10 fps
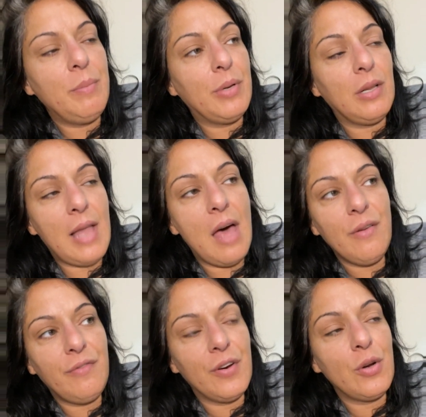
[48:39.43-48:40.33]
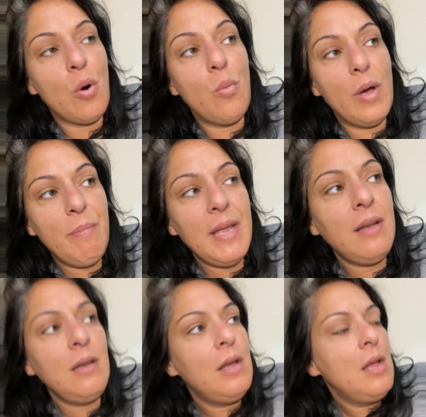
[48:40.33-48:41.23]
But a lot of Virgo
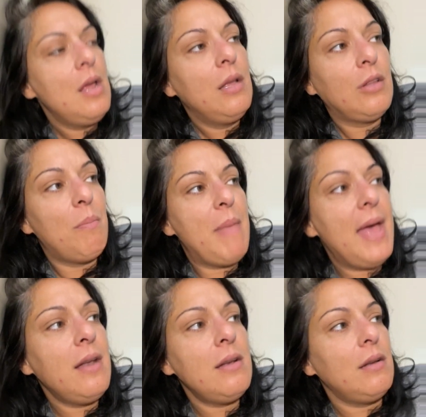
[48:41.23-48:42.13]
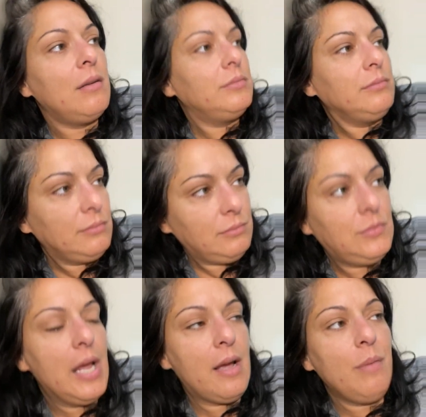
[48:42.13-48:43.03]
women, the men,
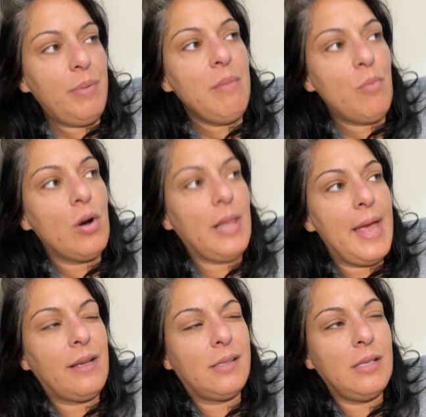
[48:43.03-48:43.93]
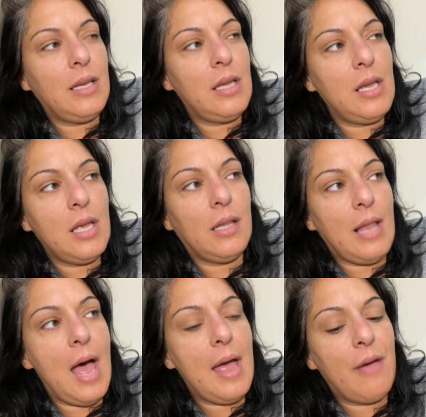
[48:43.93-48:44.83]
they could be more like sneaky and lie.